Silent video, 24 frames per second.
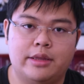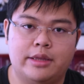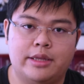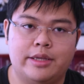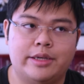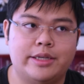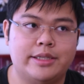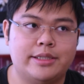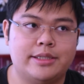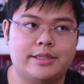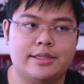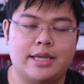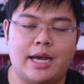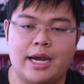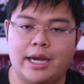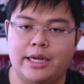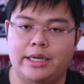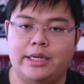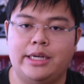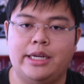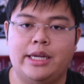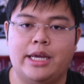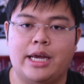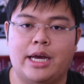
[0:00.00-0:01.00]
this
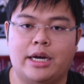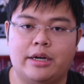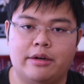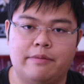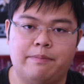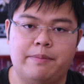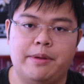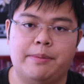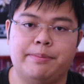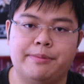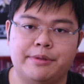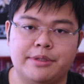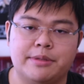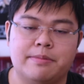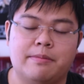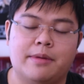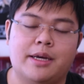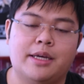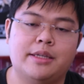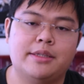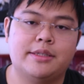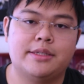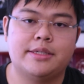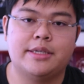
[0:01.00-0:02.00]
idea out of people's
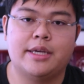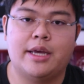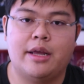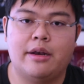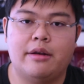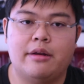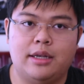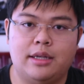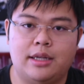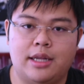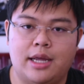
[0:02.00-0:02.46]
mindset,